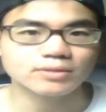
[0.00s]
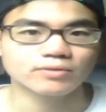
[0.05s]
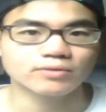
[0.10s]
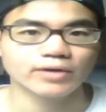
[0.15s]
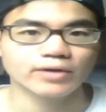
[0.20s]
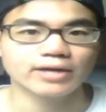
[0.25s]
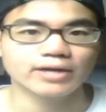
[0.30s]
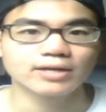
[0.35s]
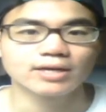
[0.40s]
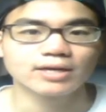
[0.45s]

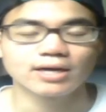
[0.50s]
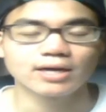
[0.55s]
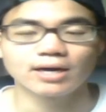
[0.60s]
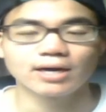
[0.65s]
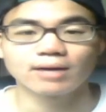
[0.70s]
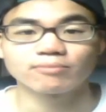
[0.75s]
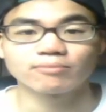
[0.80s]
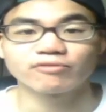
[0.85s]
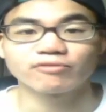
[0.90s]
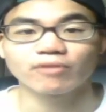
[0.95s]
right?
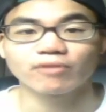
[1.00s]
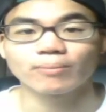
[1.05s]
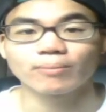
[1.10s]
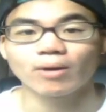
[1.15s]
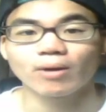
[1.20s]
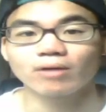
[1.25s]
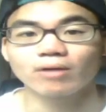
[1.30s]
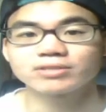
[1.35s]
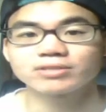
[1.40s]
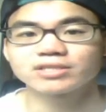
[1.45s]
From
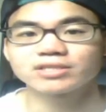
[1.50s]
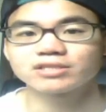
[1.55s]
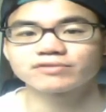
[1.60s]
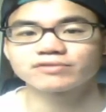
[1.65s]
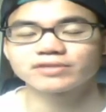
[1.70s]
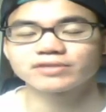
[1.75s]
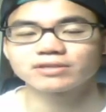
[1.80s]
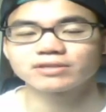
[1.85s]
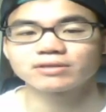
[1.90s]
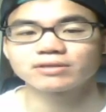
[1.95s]
our
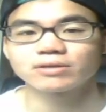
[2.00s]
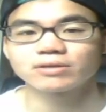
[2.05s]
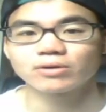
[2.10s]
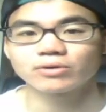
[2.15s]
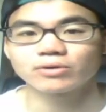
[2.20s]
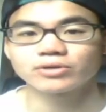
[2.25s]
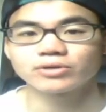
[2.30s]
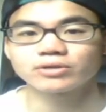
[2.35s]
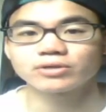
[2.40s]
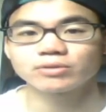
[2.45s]
six-figure
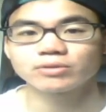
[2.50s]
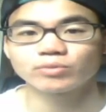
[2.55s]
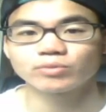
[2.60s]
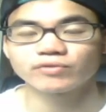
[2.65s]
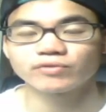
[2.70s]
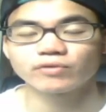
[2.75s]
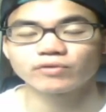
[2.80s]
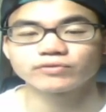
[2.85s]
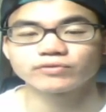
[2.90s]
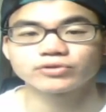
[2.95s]
earner
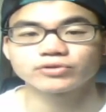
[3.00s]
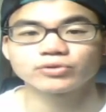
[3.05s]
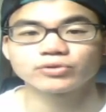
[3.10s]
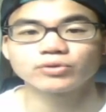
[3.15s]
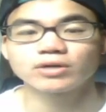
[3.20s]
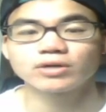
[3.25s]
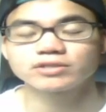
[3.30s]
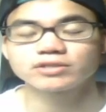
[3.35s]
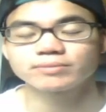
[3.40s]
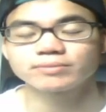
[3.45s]
with over
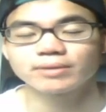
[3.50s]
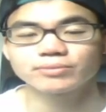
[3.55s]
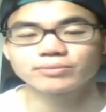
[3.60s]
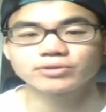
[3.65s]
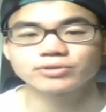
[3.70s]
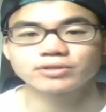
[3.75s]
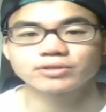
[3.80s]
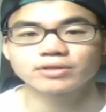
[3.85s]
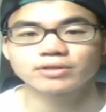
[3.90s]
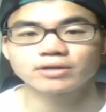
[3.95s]
200
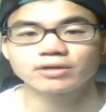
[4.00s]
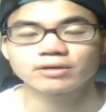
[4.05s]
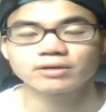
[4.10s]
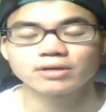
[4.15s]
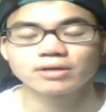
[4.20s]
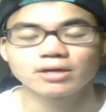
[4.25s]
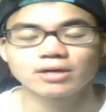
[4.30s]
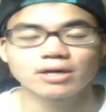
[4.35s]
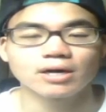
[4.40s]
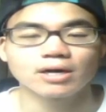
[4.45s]
members in there.
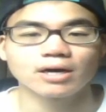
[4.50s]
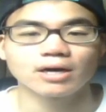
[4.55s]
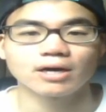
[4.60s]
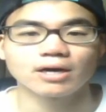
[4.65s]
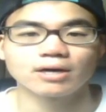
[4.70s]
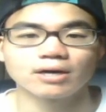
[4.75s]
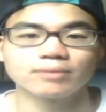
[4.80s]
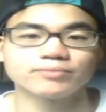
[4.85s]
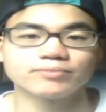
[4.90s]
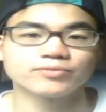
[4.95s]

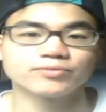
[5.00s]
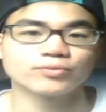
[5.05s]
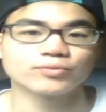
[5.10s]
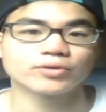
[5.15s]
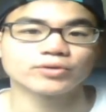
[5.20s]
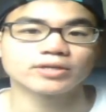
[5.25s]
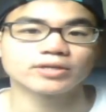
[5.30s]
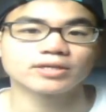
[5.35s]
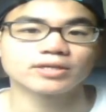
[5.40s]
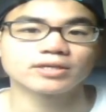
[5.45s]

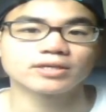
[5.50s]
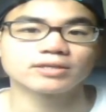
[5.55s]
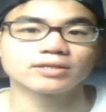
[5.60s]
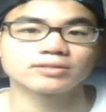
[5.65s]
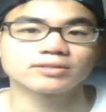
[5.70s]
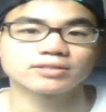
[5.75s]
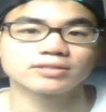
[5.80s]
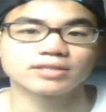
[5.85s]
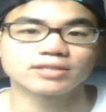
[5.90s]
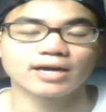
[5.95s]
We're gonna
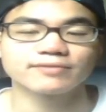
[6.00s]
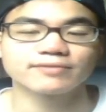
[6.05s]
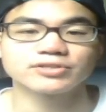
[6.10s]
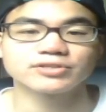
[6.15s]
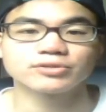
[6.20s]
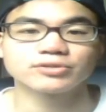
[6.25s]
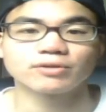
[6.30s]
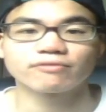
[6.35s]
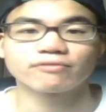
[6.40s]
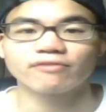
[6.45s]
dive
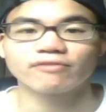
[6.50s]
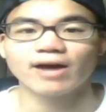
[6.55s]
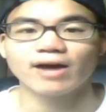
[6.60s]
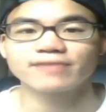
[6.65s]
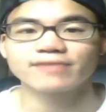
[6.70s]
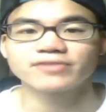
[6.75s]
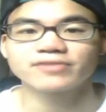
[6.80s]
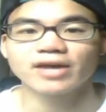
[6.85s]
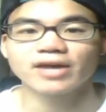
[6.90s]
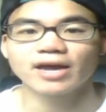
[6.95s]
into the
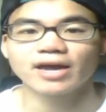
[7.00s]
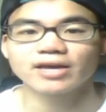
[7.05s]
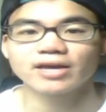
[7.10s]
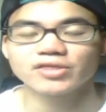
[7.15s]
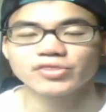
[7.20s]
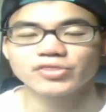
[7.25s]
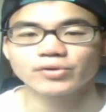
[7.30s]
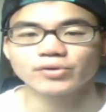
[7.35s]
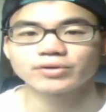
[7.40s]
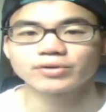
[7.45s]
5K
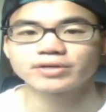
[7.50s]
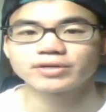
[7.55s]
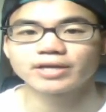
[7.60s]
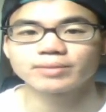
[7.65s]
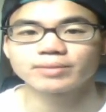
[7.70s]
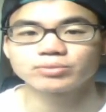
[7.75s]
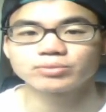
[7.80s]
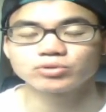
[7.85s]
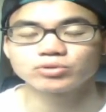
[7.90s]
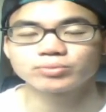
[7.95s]
and
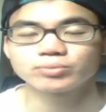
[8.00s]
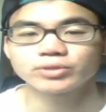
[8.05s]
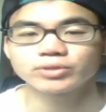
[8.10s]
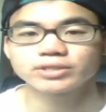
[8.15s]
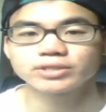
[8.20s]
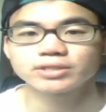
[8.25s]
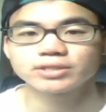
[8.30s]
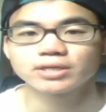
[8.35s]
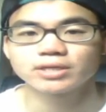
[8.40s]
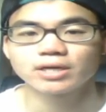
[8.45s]
30-day
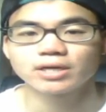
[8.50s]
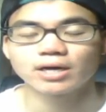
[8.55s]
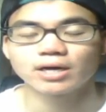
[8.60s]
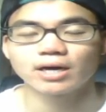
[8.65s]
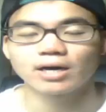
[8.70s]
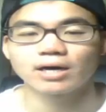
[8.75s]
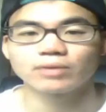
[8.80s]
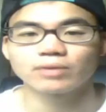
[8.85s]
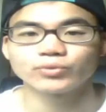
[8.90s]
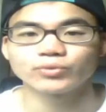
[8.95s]
blueprint.
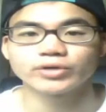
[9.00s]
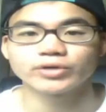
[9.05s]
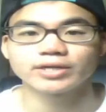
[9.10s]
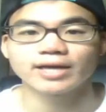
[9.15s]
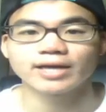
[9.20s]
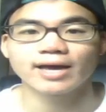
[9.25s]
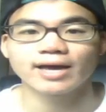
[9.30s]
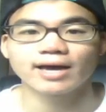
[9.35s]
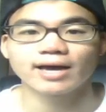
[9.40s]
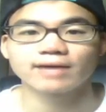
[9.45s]
We're
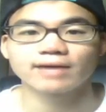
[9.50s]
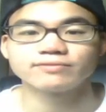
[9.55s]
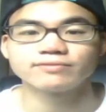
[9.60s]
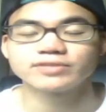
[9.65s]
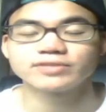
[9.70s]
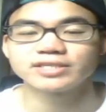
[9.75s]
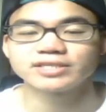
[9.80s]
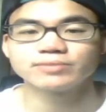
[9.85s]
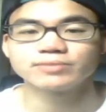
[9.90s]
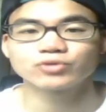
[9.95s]
gonna have
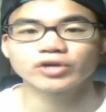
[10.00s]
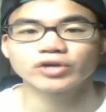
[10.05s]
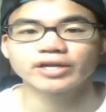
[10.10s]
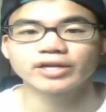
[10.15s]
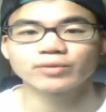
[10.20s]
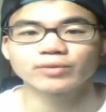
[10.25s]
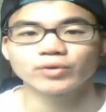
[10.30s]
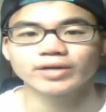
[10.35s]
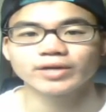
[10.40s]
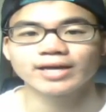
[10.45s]
team
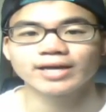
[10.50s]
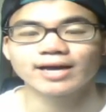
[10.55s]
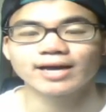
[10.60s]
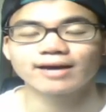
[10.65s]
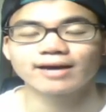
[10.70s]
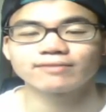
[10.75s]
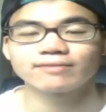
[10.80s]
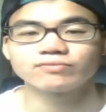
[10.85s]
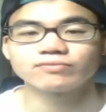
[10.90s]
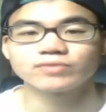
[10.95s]
training. We're gonna
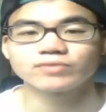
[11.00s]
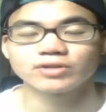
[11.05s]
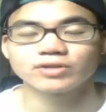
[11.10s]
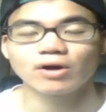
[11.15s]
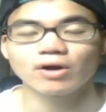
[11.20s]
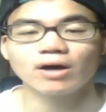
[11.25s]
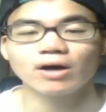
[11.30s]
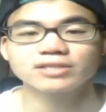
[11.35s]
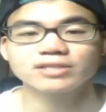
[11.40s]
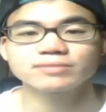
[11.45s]
have an
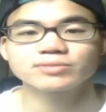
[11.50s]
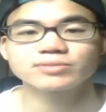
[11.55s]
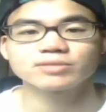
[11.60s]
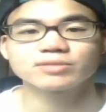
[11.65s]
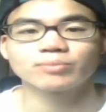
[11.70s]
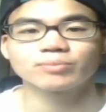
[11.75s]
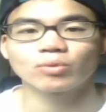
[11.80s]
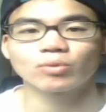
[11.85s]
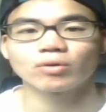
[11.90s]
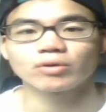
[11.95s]
awesome
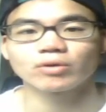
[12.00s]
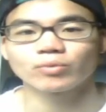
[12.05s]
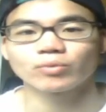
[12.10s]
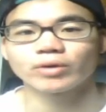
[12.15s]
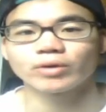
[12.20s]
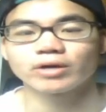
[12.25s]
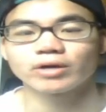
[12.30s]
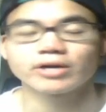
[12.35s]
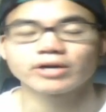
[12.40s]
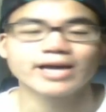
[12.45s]
support
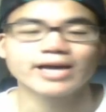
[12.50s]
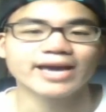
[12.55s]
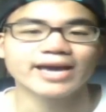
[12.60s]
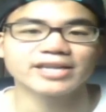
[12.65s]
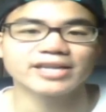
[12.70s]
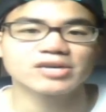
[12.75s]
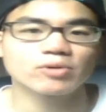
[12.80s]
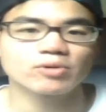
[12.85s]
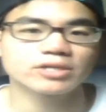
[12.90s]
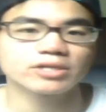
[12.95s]
where
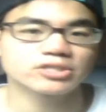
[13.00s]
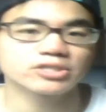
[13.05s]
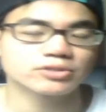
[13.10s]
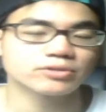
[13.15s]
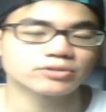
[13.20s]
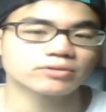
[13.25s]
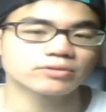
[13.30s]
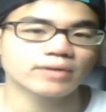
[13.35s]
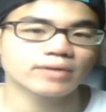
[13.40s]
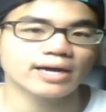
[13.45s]
any question
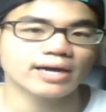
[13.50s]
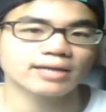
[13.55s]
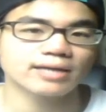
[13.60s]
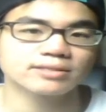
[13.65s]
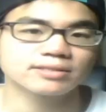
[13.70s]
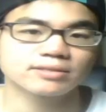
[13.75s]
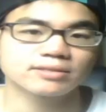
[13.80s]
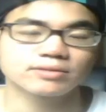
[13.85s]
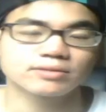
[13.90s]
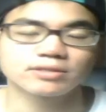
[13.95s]
you
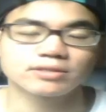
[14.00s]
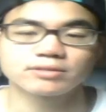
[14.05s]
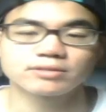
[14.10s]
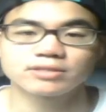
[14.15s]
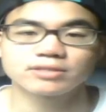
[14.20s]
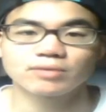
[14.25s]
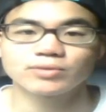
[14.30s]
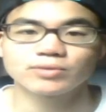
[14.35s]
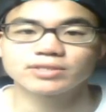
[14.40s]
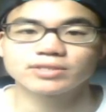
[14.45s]
ask,
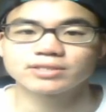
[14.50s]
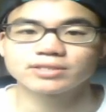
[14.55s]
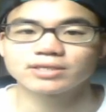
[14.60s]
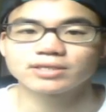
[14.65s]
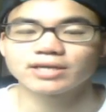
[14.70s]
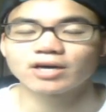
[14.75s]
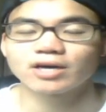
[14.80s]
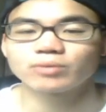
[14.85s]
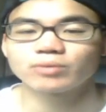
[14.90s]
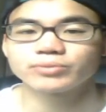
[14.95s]
someone is
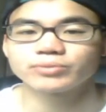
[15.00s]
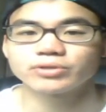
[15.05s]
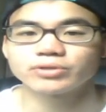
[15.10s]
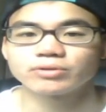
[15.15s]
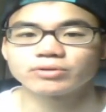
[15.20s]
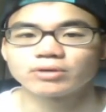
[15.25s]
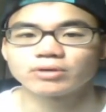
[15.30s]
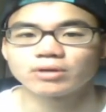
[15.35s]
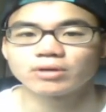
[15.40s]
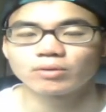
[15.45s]
gonna help you.
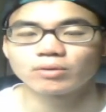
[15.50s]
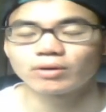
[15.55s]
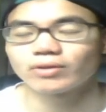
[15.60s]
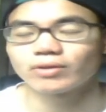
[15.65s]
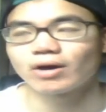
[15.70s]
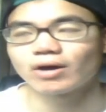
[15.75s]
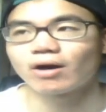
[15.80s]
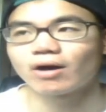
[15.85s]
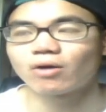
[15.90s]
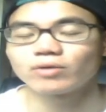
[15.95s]
Well,
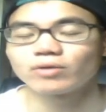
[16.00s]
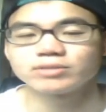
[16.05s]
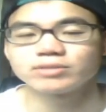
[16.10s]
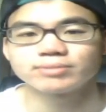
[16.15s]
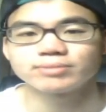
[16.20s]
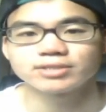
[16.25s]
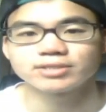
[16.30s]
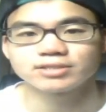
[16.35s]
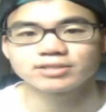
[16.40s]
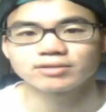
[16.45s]
not always,
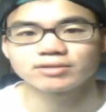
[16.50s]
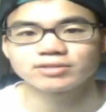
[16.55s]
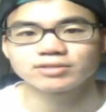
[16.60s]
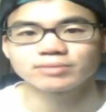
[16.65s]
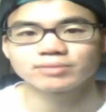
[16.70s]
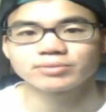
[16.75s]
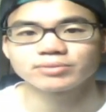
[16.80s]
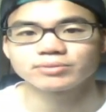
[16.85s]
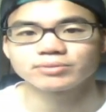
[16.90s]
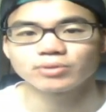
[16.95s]
but
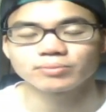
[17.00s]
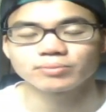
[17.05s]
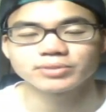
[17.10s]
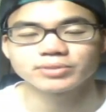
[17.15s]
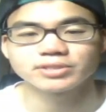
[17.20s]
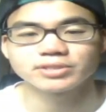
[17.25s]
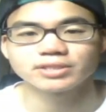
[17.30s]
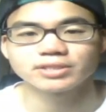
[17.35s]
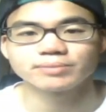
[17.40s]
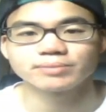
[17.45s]
some people are
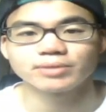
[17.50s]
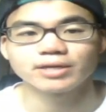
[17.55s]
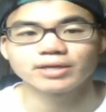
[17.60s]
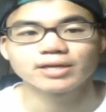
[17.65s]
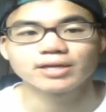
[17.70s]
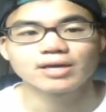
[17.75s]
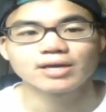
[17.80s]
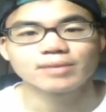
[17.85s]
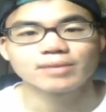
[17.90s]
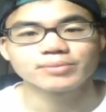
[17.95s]
busy, but
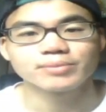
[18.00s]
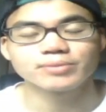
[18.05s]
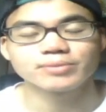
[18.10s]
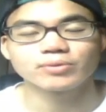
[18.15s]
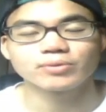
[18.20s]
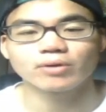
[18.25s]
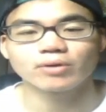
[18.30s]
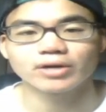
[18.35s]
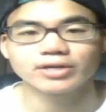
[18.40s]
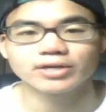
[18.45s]

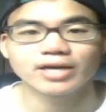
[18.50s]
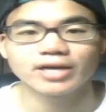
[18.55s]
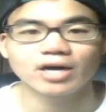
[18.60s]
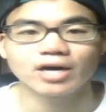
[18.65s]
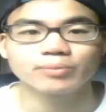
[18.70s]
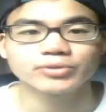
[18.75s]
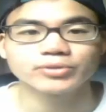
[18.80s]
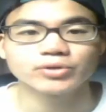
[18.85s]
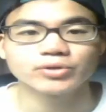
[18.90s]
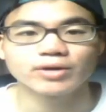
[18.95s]
people are gonna
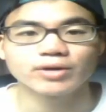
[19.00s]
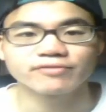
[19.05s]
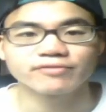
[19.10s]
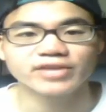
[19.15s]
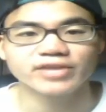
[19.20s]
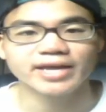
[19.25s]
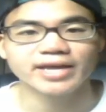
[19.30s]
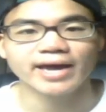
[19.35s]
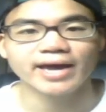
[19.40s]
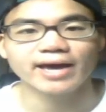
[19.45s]
help you if
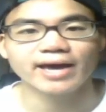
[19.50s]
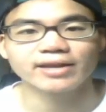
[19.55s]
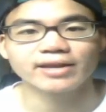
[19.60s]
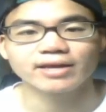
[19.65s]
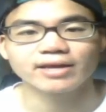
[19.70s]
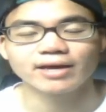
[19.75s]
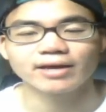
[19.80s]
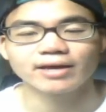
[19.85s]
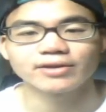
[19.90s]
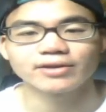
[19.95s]
they can,
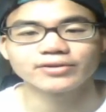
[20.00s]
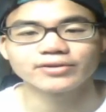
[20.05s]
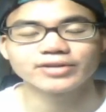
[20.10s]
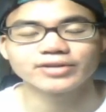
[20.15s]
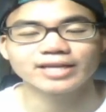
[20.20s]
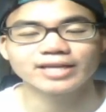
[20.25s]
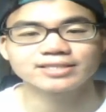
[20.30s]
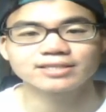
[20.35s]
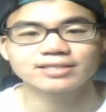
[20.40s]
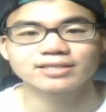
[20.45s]
and
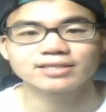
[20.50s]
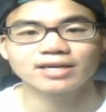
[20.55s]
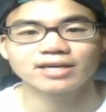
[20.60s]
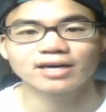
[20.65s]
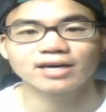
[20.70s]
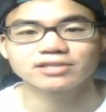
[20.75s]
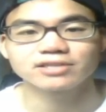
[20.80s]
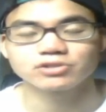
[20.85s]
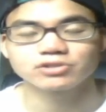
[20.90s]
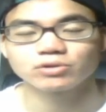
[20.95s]
that's gonna
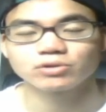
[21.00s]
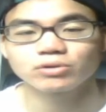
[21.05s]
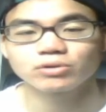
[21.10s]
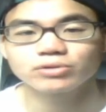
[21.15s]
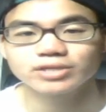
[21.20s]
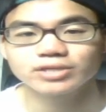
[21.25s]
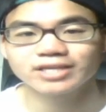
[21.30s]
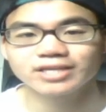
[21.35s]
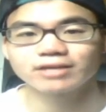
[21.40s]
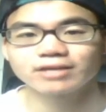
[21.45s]
cut your
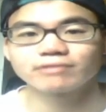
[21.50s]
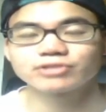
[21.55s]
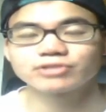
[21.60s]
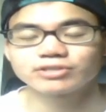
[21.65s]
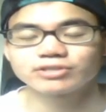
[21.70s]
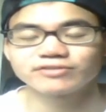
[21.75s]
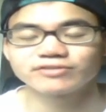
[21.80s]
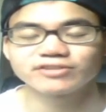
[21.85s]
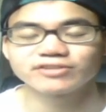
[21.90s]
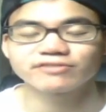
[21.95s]
learning curve
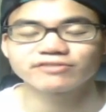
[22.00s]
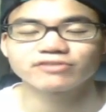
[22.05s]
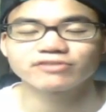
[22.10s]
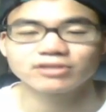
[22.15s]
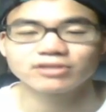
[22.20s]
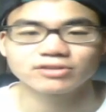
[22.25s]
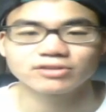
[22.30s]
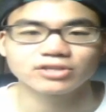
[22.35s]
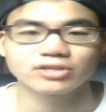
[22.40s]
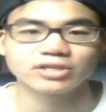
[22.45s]

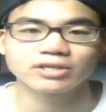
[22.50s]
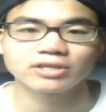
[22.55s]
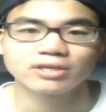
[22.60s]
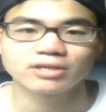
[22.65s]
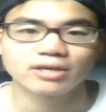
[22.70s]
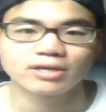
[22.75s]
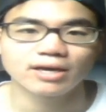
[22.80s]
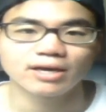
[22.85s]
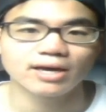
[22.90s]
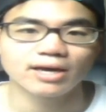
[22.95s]
significantly.
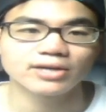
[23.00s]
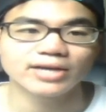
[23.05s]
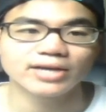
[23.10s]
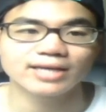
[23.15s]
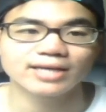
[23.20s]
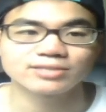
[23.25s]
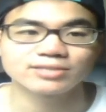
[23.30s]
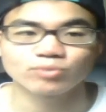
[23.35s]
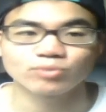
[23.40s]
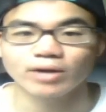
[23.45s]
And
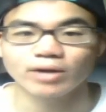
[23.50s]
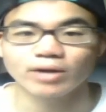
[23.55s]
that is